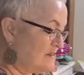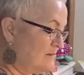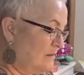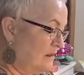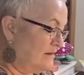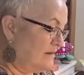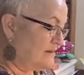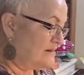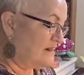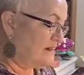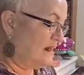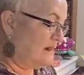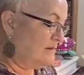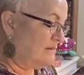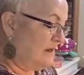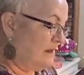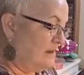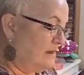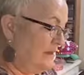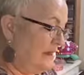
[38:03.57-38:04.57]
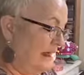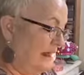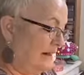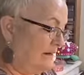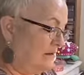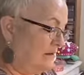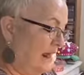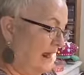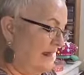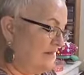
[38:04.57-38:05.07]
them all the time, maybe.
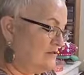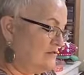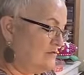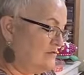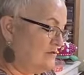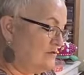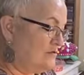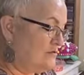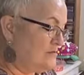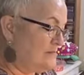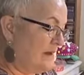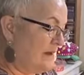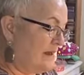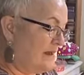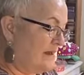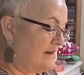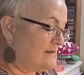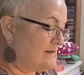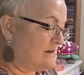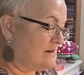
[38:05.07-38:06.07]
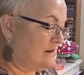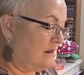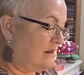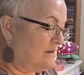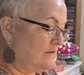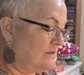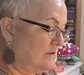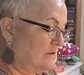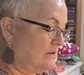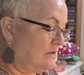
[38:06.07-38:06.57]
I do use my hands a
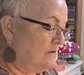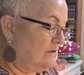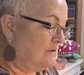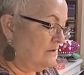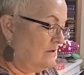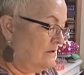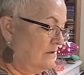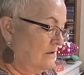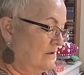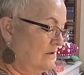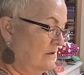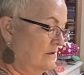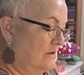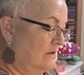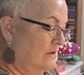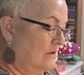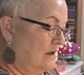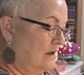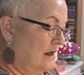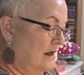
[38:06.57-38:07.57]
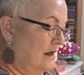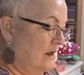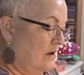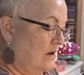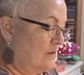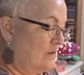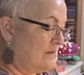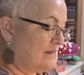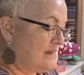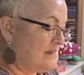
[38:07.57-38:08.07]
lot, though. I
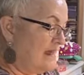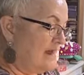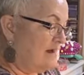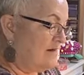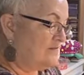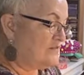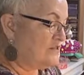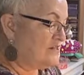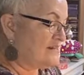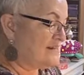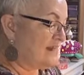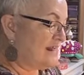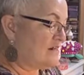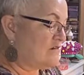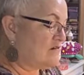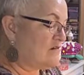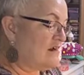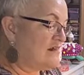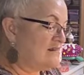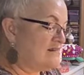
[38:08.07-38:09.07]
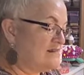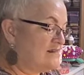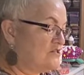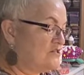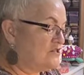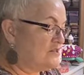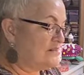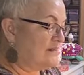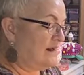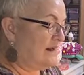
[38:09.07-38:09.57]
always have. Just like
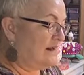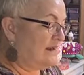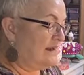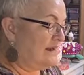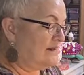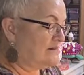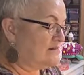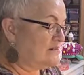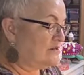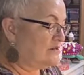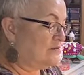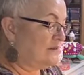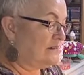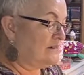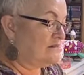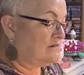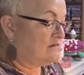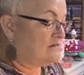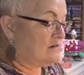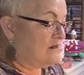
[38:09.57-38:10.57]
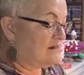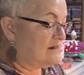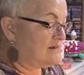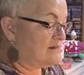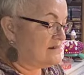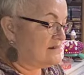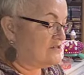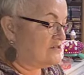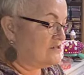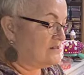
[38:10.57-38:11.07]
cross-stitching. I had to quit
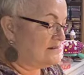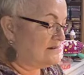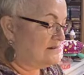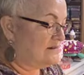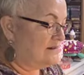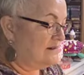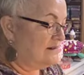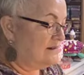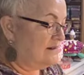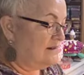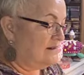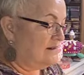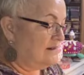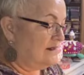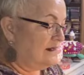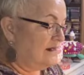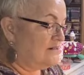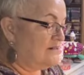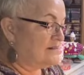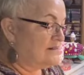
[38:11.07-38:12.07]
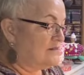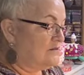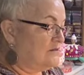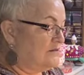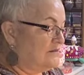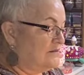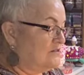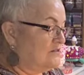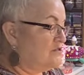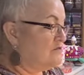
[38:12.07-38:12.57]
cross-stitching. I just
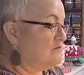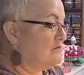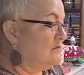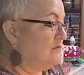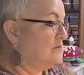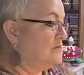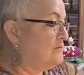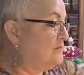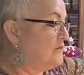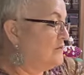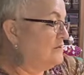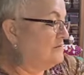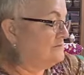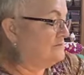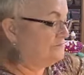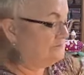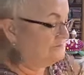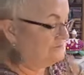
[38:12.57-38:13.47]
couldn't do it no more.